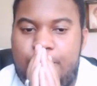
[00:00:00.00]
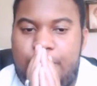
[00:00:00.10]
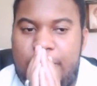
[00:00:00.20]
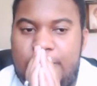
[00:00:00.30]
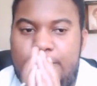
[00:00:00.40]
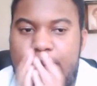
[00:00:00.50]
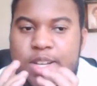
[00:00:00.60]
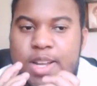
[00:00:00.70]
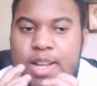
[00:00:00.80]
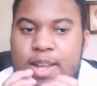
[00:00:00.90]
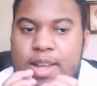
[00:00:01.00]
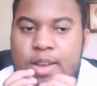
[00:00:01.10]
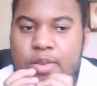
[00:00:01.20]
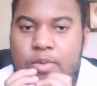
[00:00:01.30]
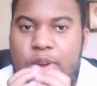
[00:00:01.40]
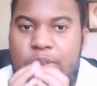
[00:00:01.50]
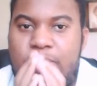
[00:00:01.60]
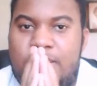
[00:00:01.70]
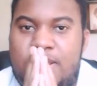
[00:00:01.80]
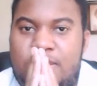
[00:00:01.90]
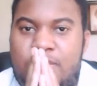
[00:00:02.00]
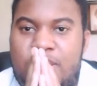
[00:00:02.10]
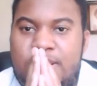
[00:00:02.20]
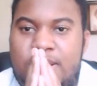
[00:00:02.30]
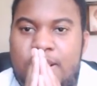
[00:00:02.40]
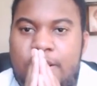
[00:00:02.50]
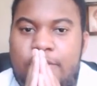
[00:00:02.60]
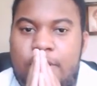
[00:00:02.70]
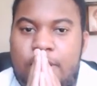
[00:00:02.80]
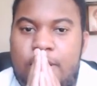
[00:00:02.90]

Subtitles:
very much what Vince's impression of,